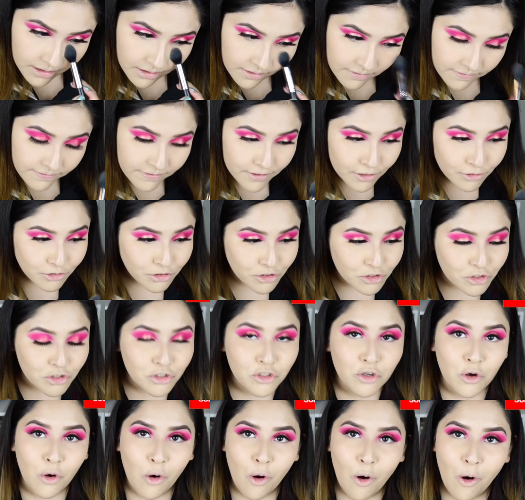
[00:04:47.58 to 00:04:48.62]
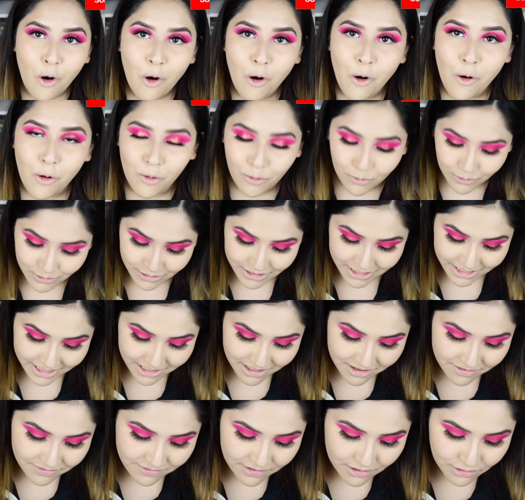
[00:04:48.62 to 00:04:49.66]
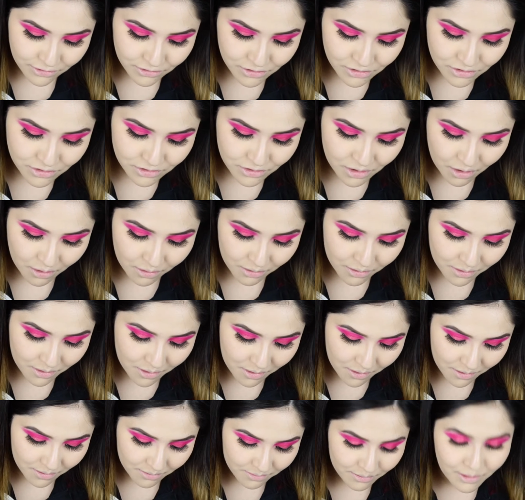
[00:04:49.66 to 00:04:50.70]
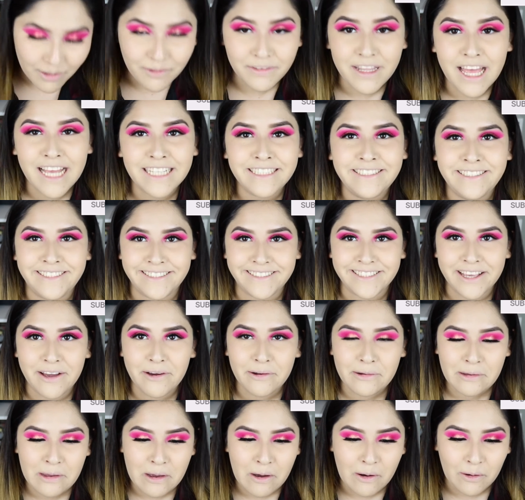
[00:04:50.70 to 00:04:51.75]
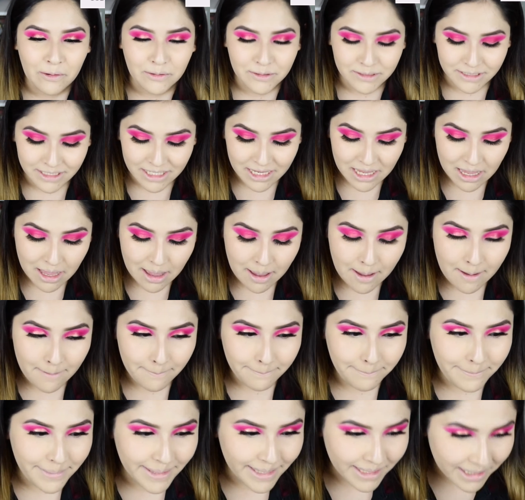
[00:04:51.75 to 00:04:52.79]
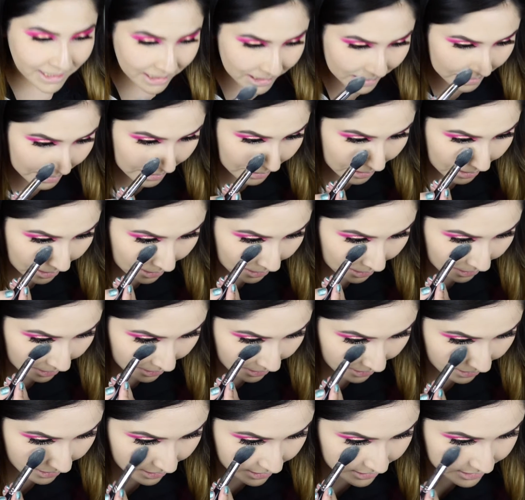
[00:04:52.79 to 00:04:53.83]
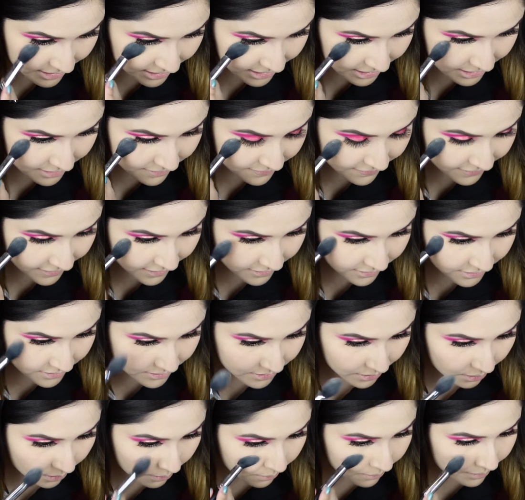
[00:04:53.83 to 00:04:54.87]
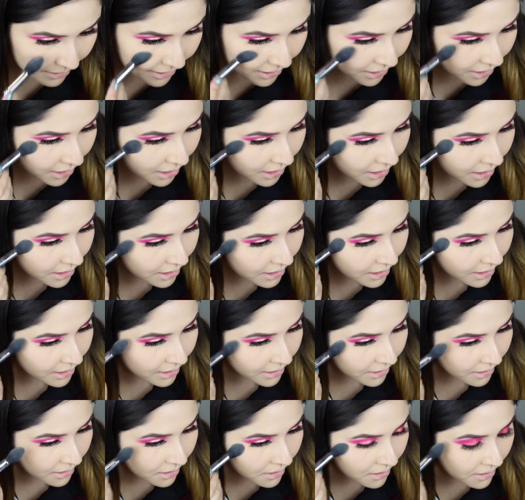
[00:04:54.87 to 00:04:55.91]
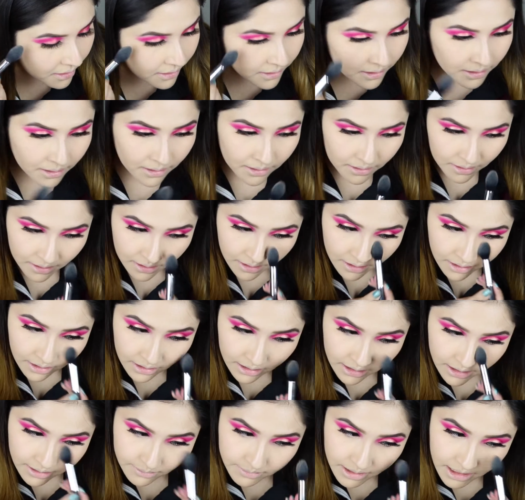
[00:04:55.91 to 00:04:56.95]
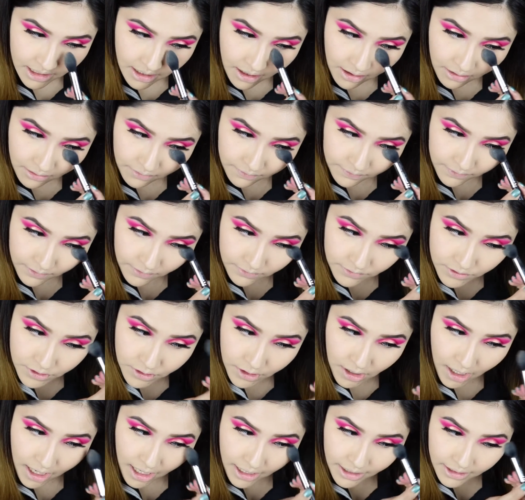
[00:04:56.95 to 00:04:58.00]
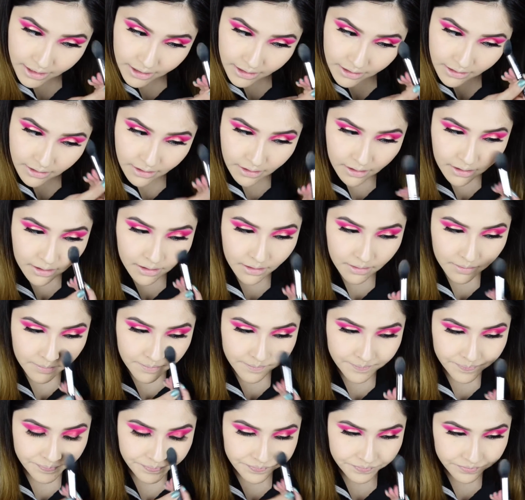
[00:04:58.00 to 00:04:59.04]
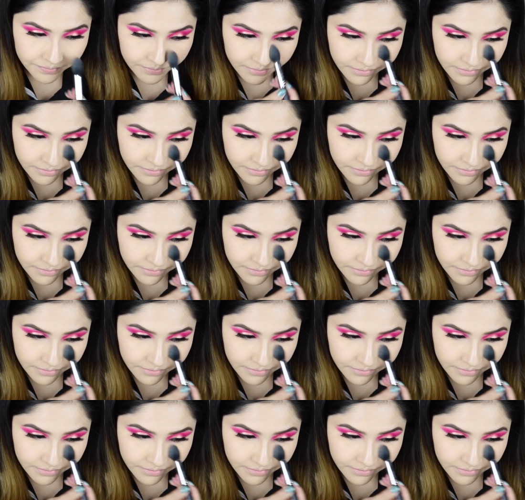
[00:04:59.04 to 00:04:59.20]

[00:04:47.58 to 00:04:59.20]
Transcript: It feels cold. It feels so cold. Well, not so cold, but it just feels so weird. Let me know if you've tried um,